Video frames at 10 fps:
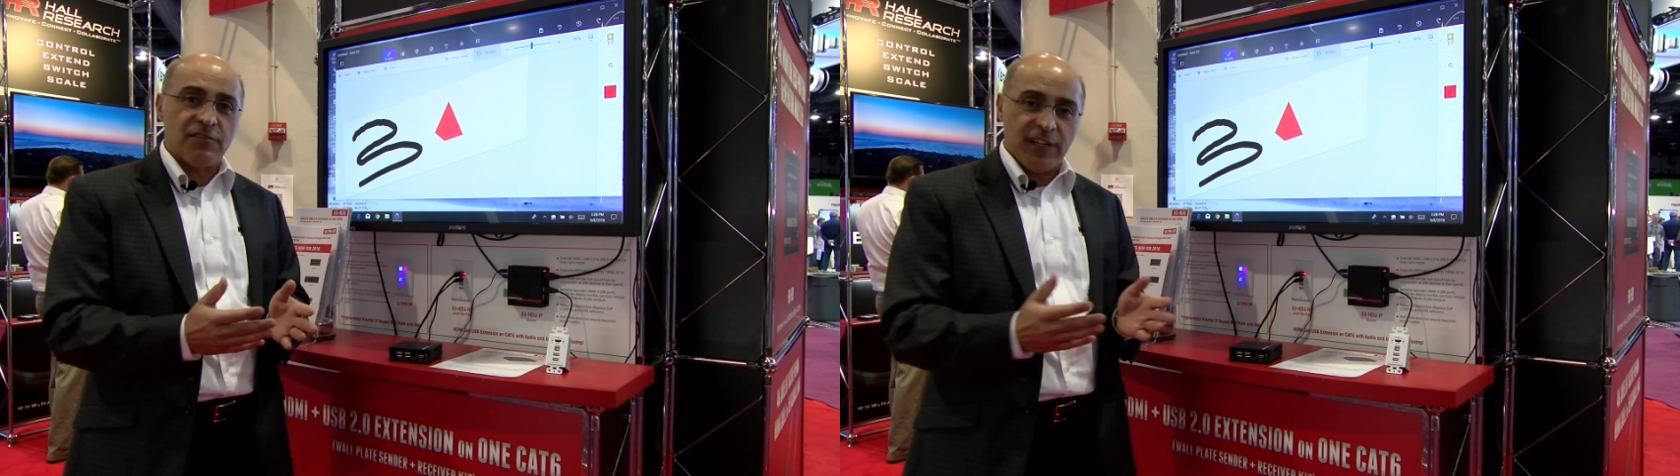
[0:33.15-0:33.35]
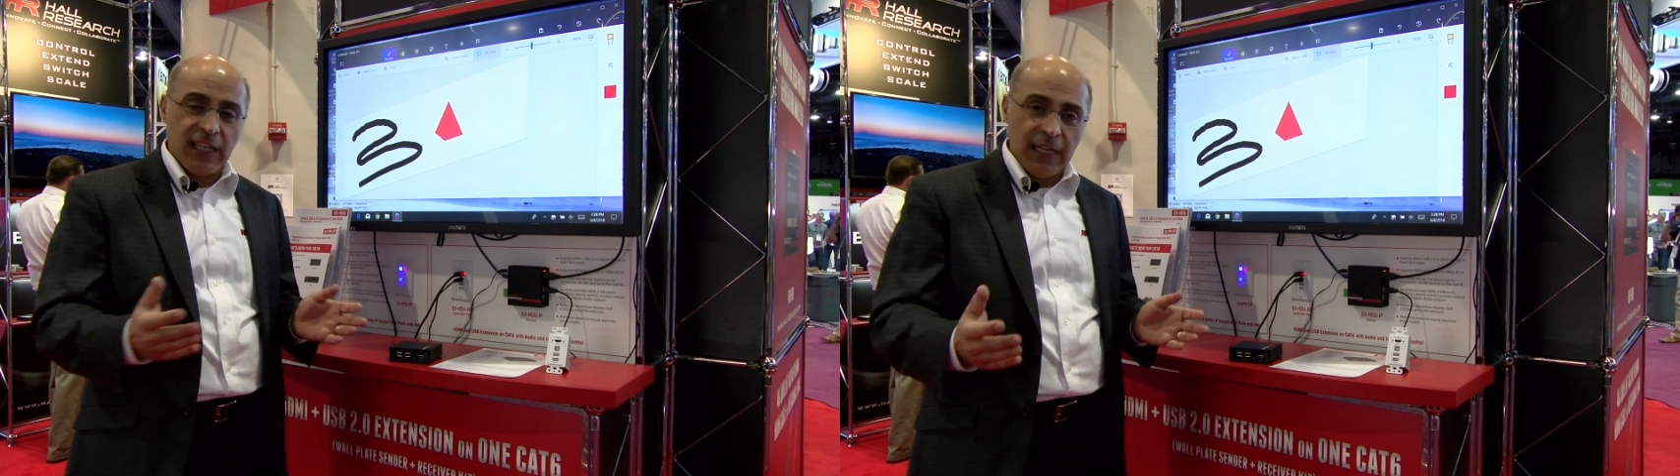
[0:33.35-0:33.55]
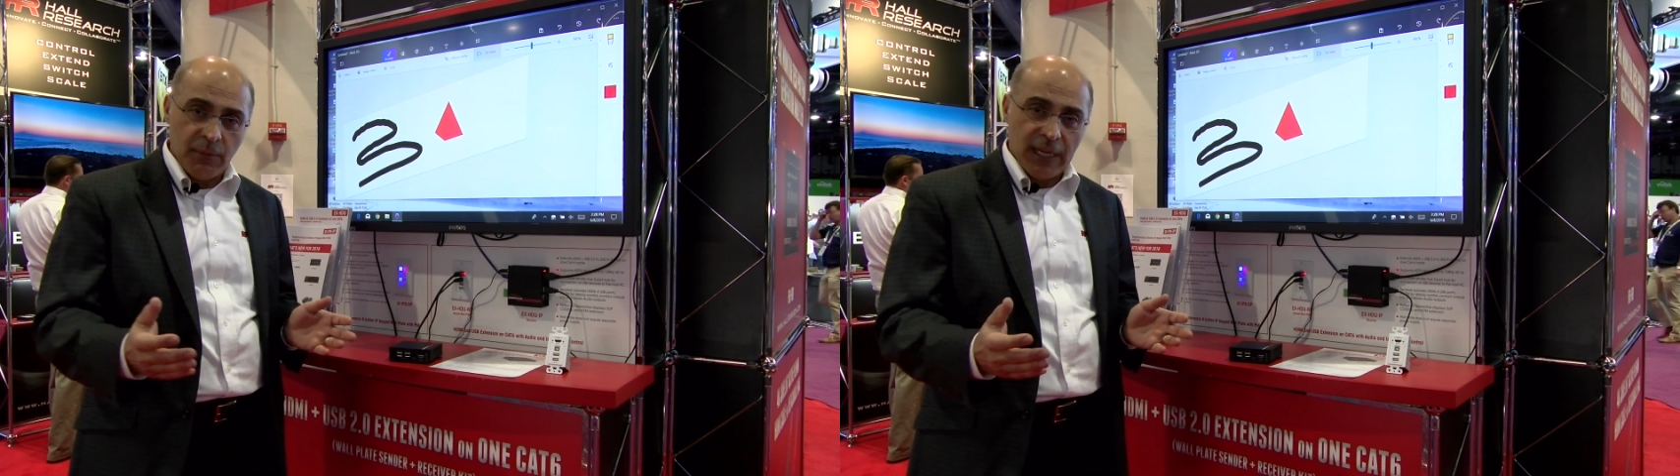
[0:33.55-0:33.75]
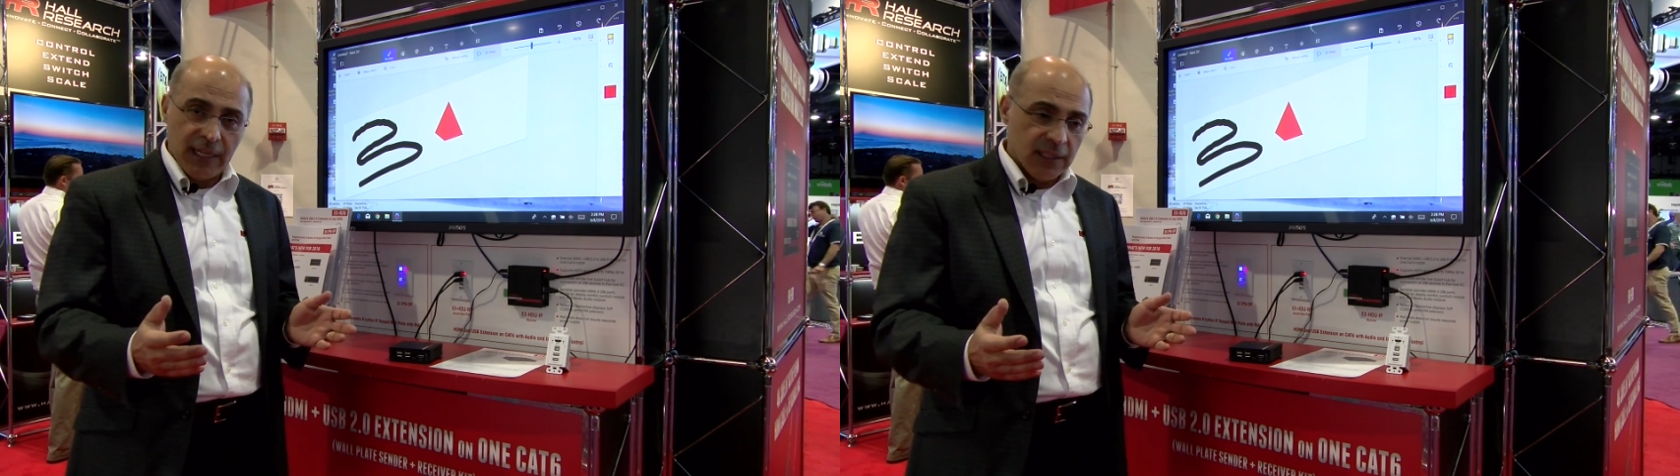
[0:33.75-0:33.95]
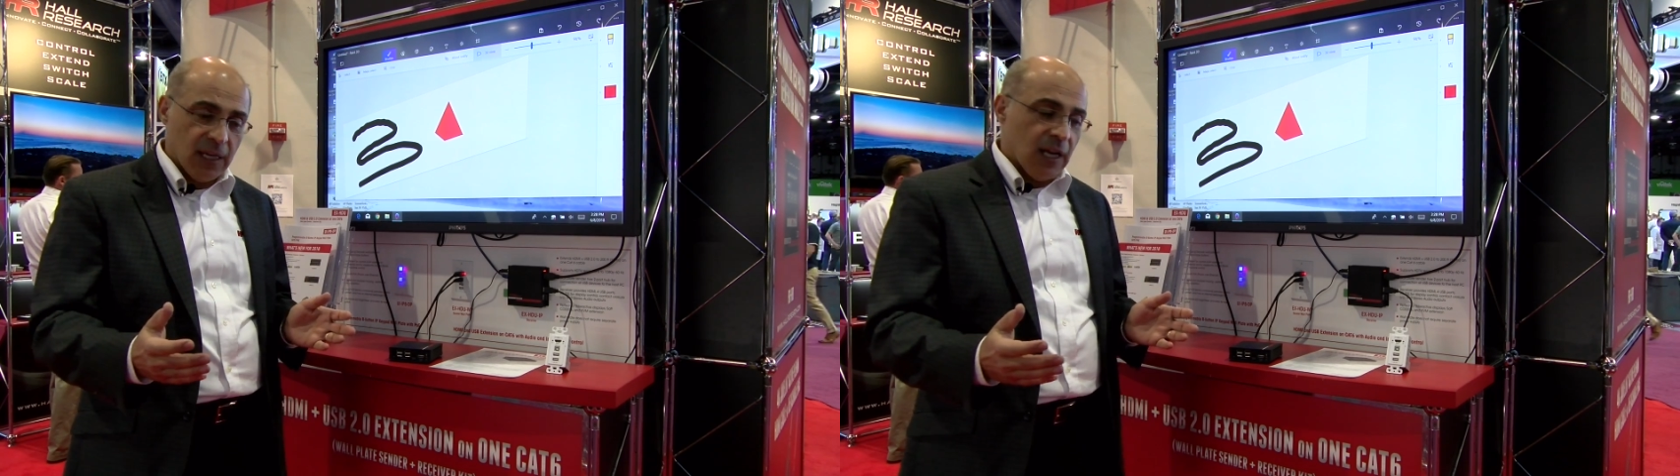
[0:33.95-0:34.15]
very
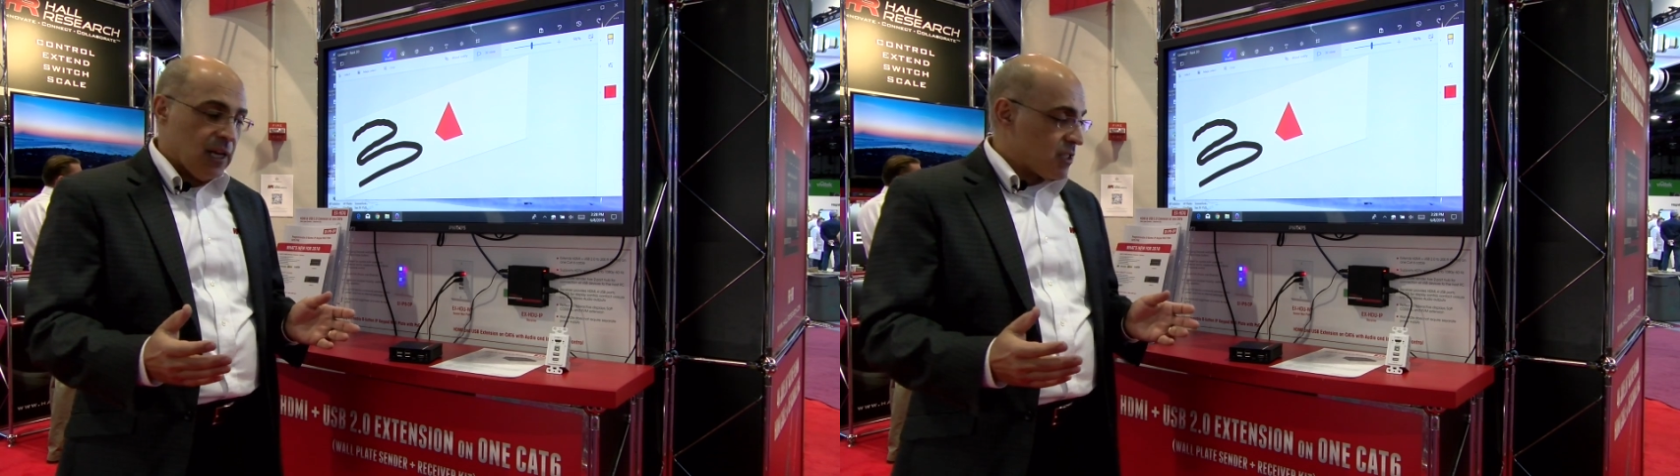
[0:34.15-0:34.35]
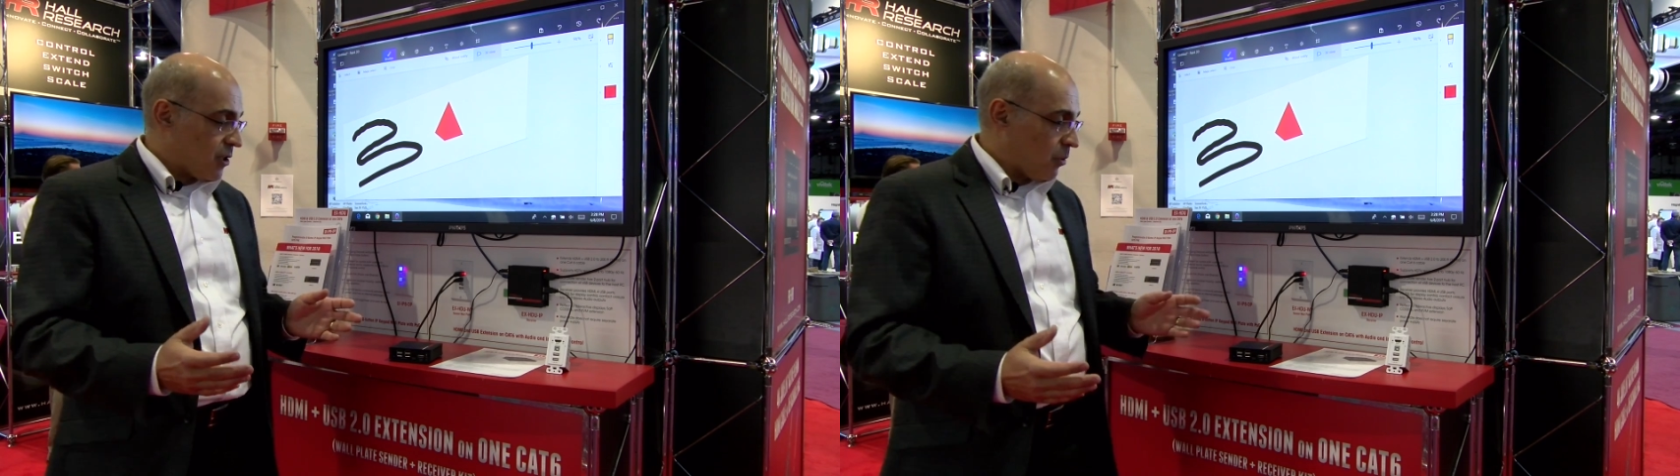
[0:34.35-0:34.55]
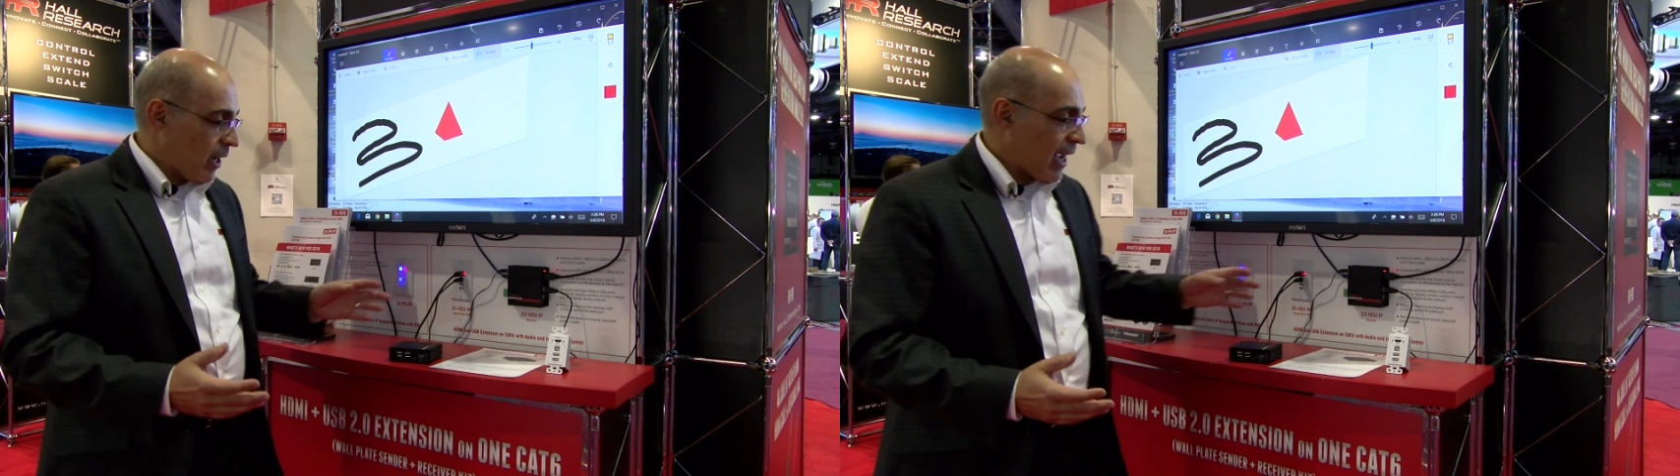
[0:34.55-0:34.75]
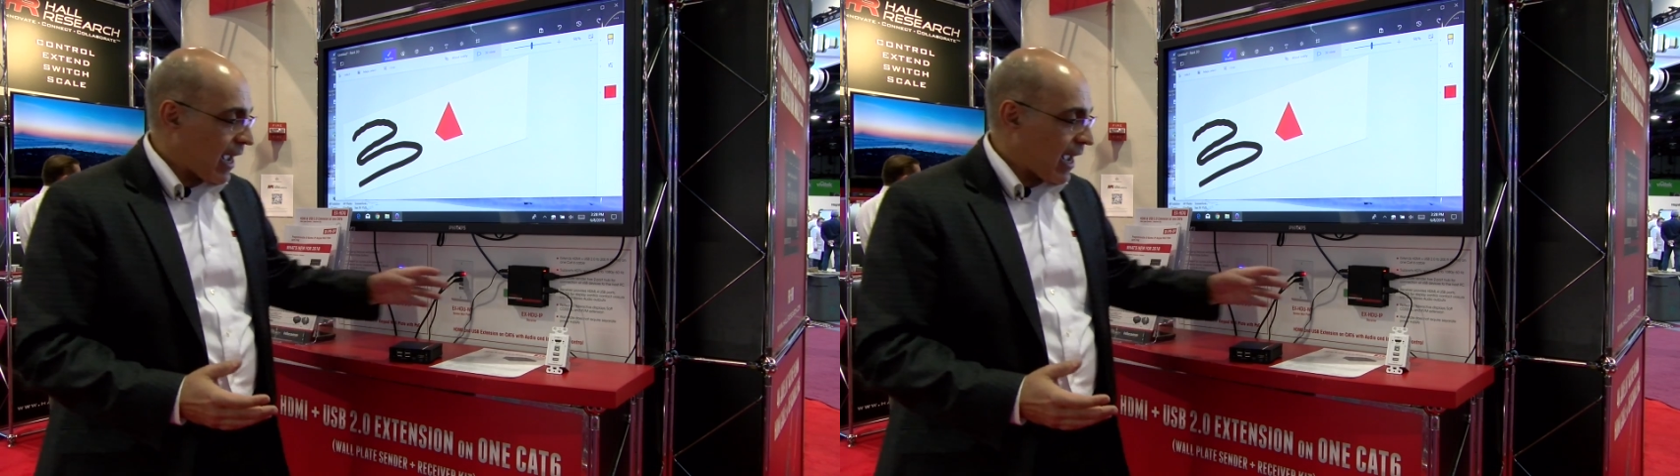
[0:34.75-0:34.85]
limited. So we